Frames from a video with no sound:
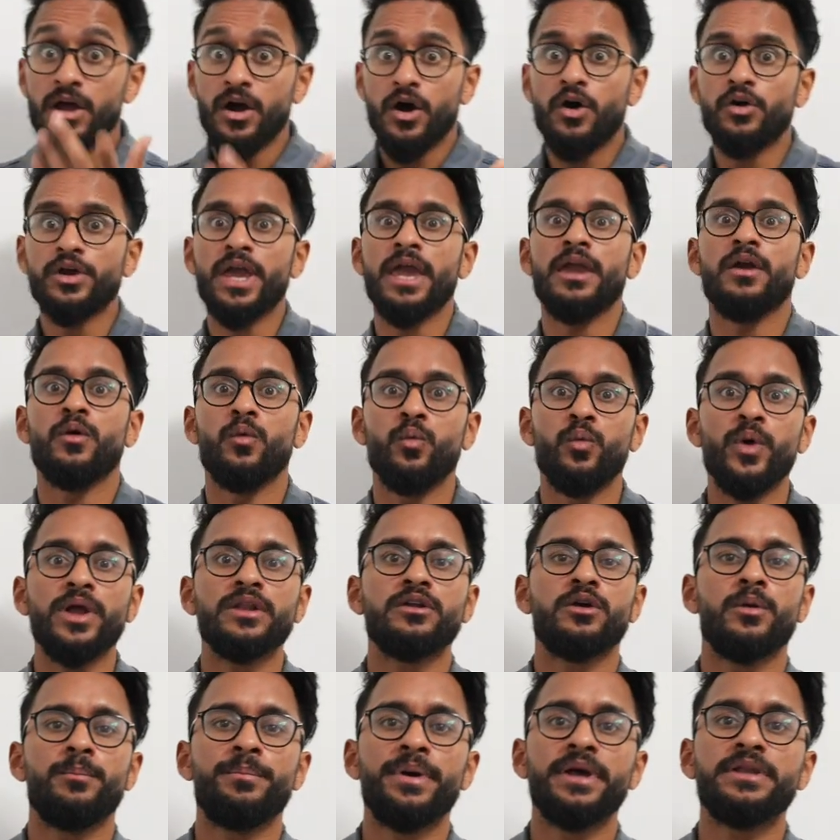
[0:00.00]
okay, when
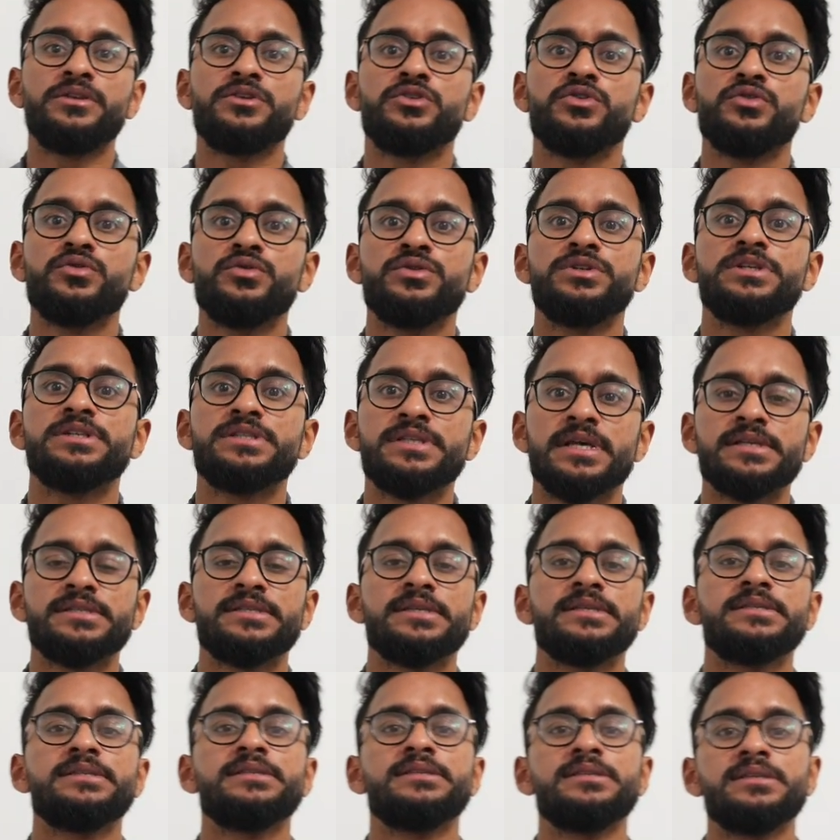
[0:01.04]
compared to
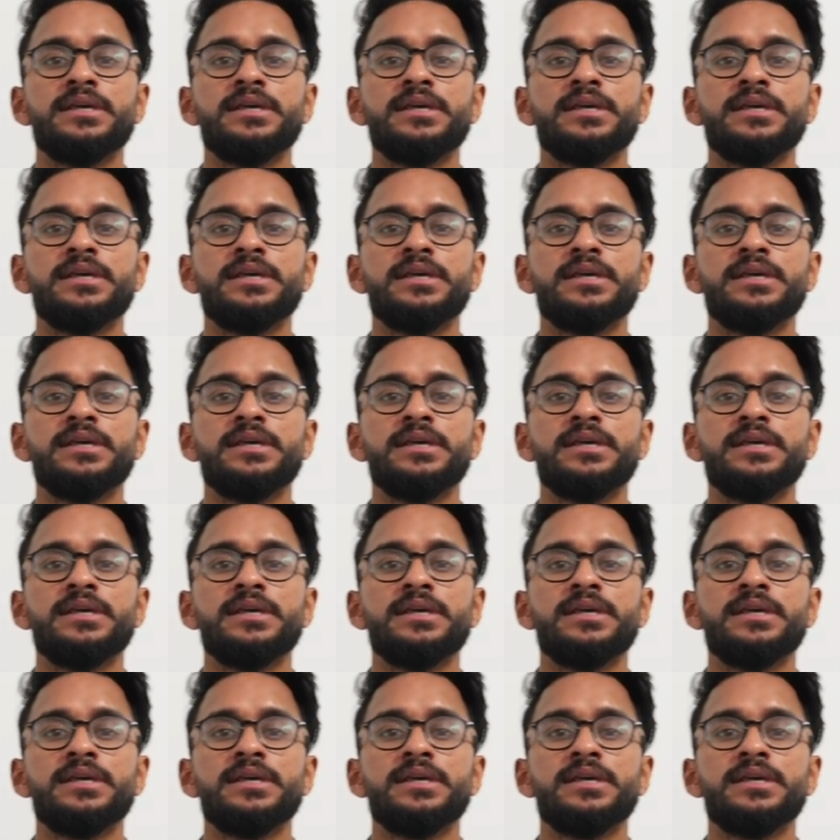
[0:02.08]
GCSEs,